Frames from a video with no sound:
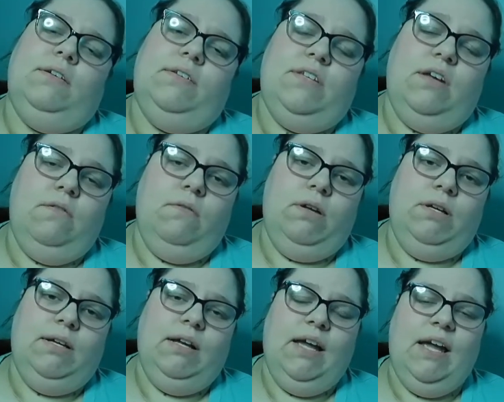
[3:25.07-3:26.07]
So
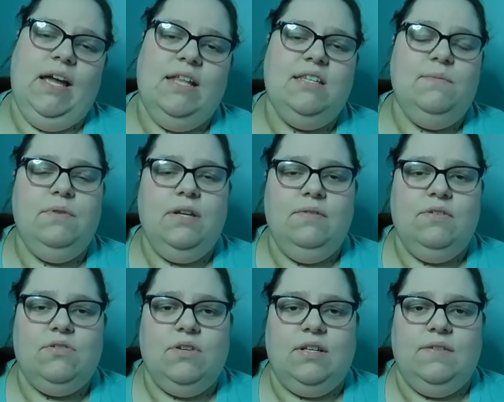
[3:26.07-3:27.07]
it's a pretty
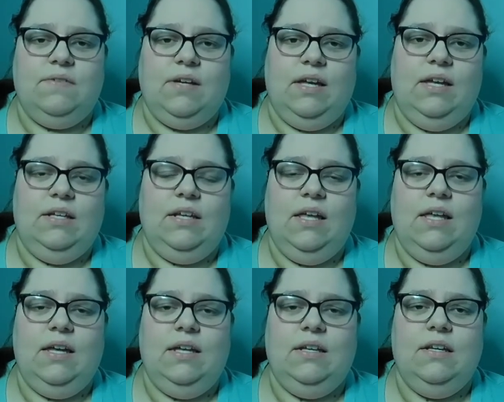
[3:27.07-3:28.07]
restrictive diet.
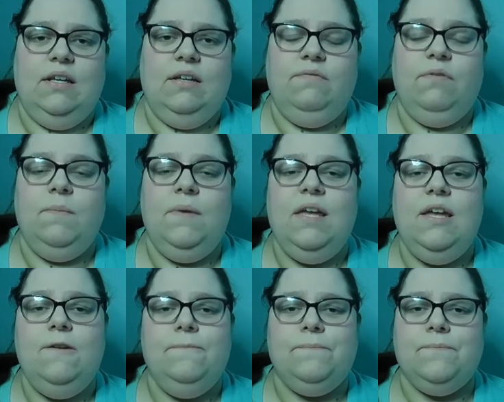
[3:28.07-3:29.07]
And for
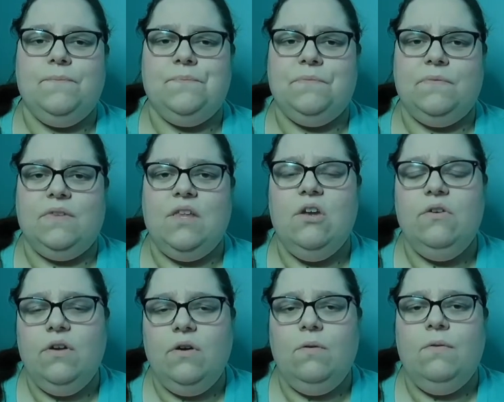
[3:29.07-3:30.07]
me, you
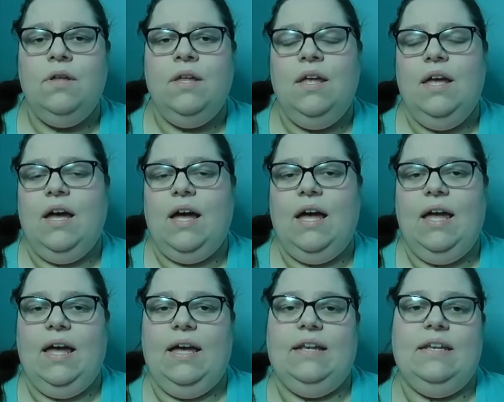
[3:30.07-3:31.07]
know, I
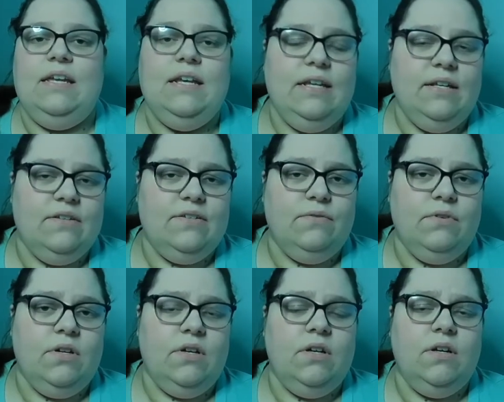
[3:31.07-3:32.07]
had an eating
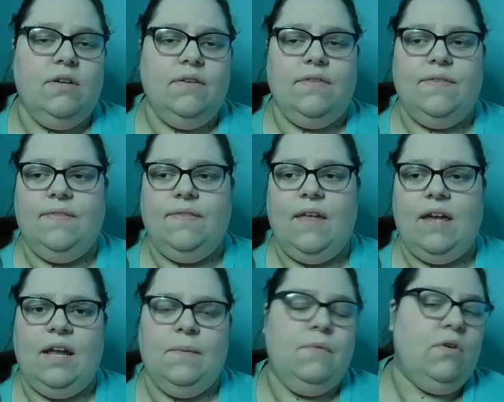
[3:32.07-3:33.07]
disorder that
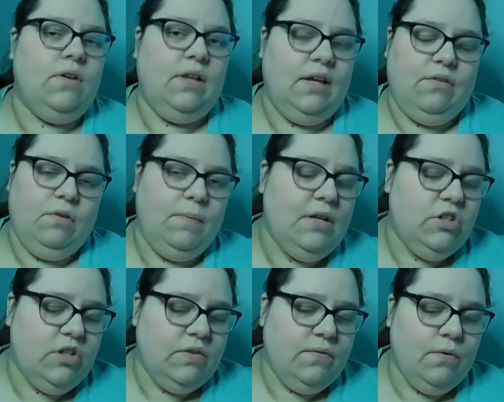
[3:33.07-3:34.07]
I'm currently in
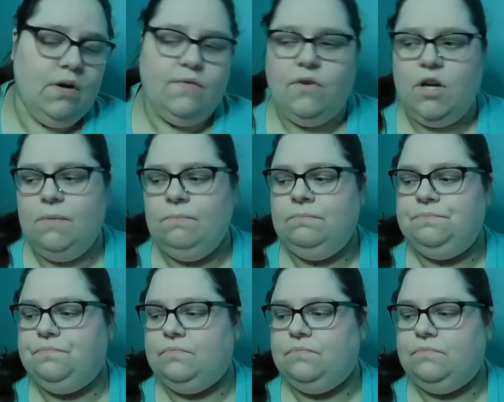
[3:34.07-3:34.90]
remission for, from.